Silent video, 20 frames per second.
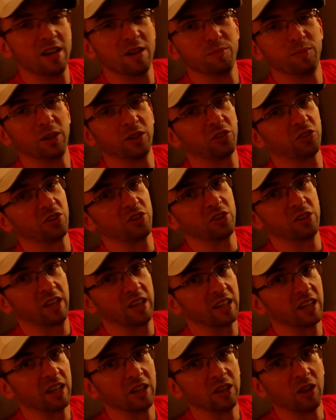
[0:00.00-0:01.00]
Make sure you're
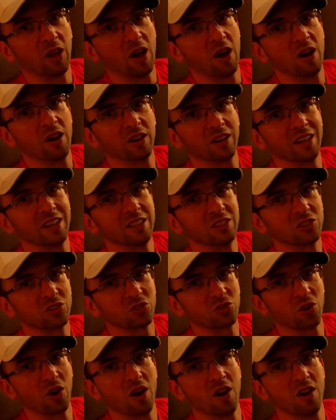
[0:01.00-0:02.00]
taking long and
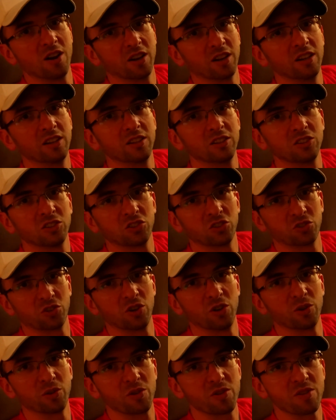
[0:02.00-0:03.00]
strong
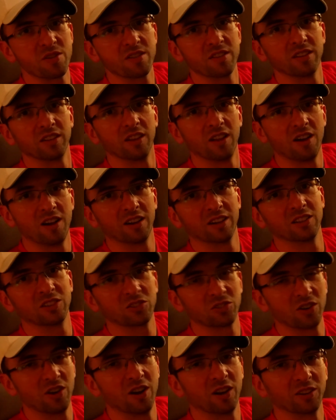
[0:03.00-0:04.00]
strokes. Long and
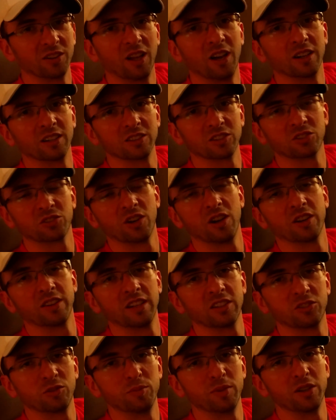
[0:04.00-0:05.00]
strong, long and strong.
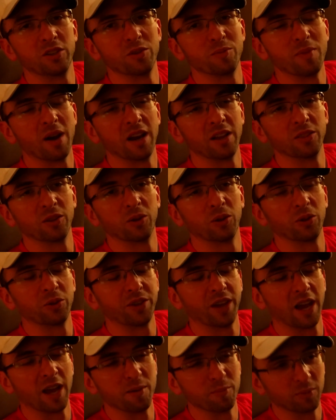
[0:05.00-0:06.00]
That should be in your mind the whole
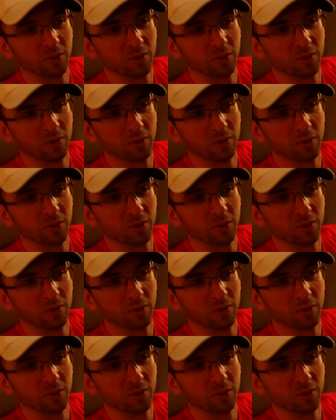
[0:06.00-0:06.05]
time.